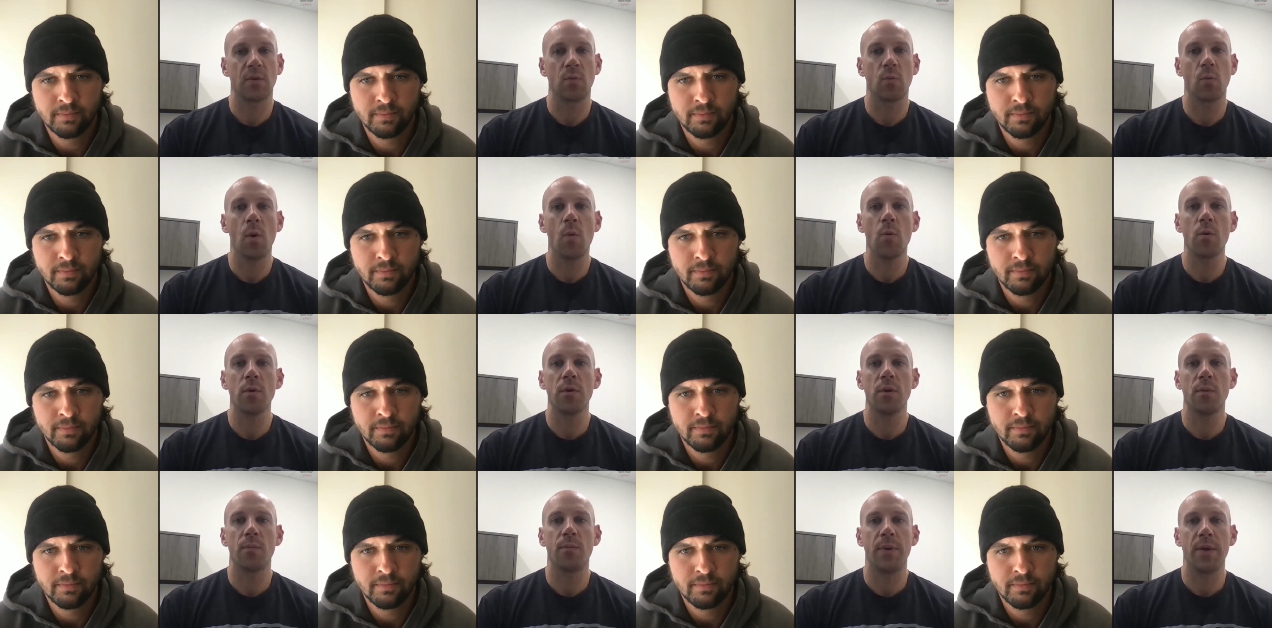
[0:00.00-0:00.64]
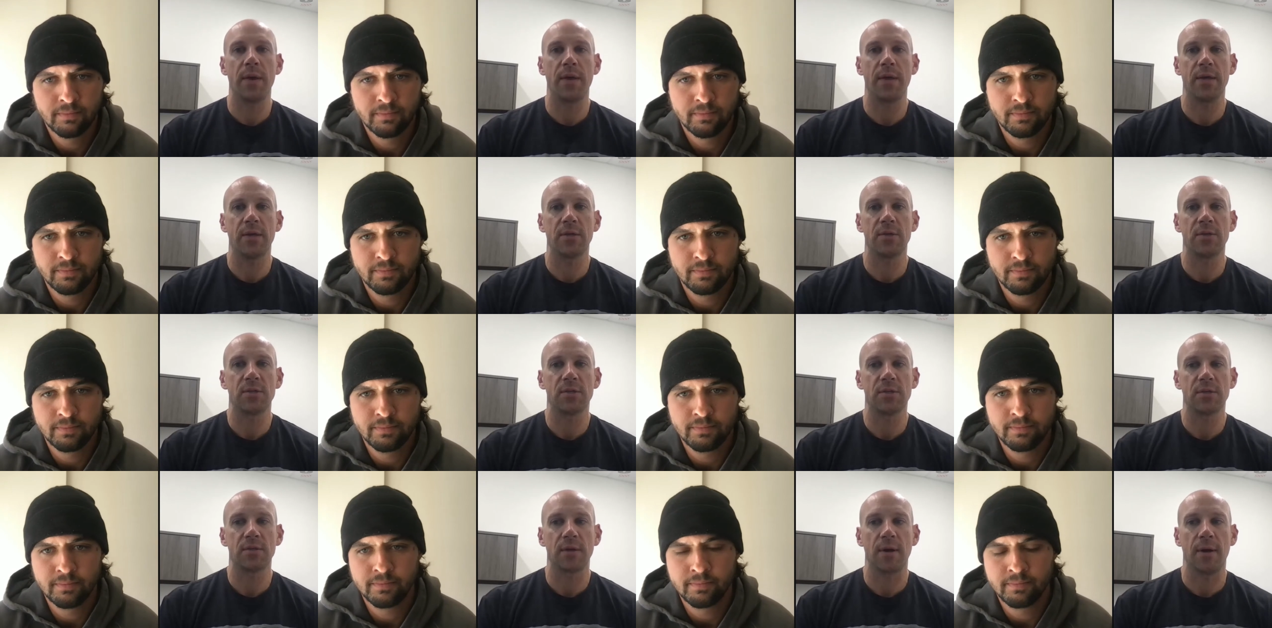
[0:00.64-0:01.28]
Speaker 1: Like, what were the
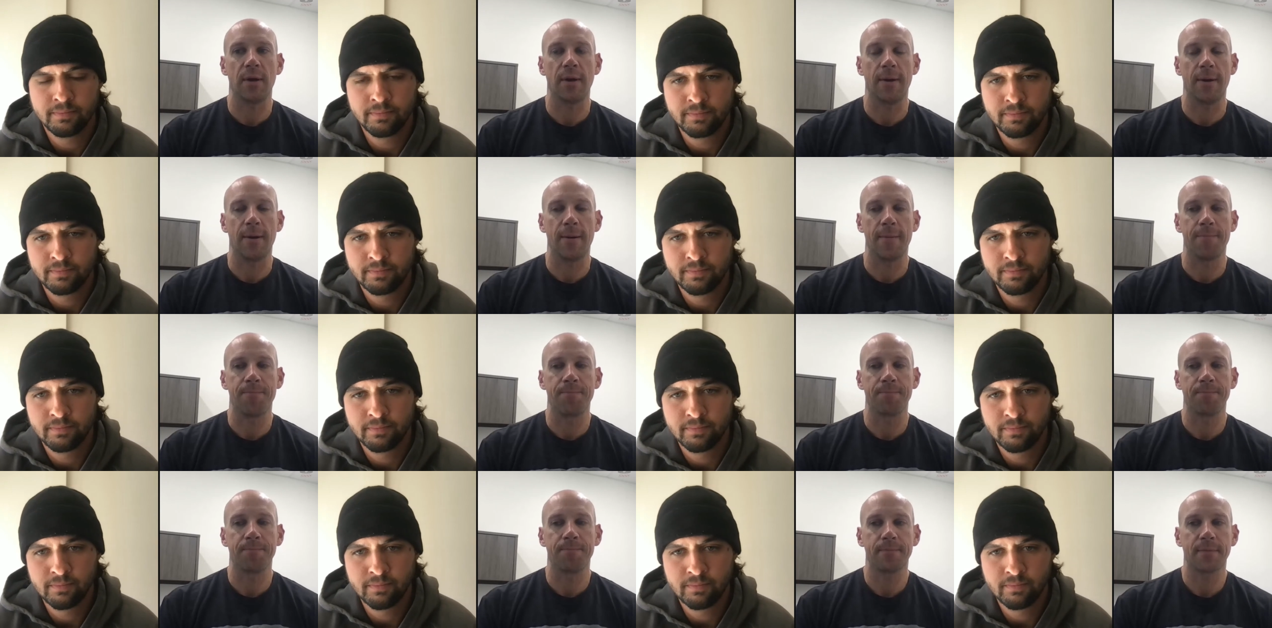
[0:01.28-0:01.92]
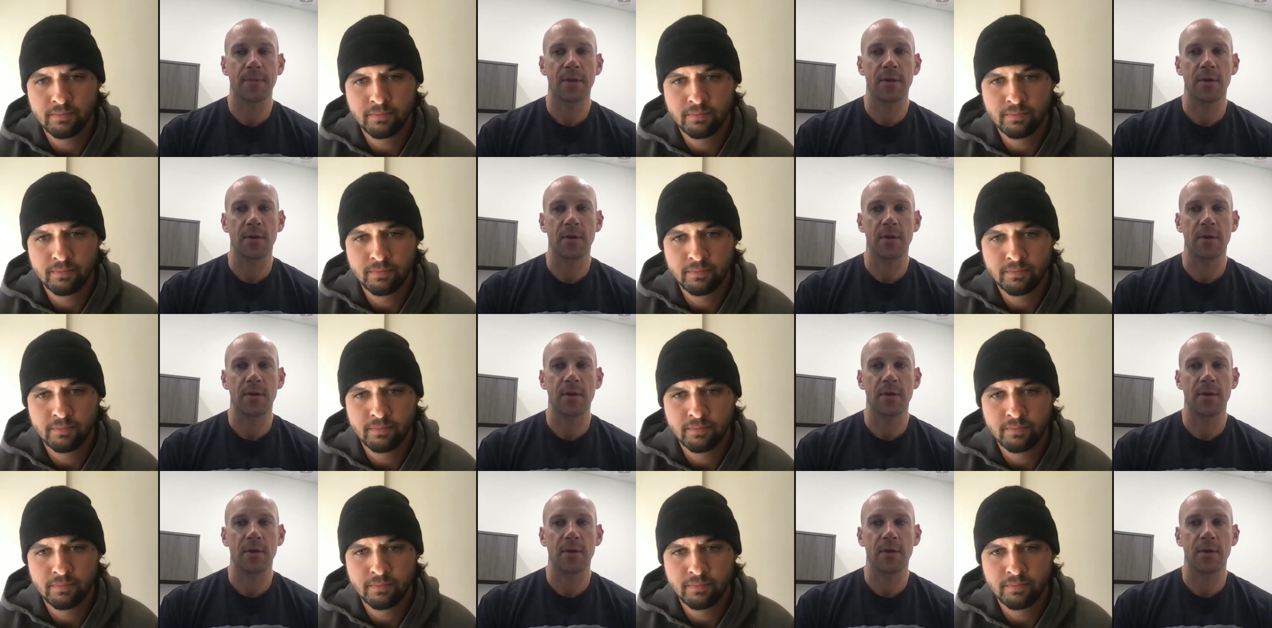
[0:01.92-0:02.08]
biggest um,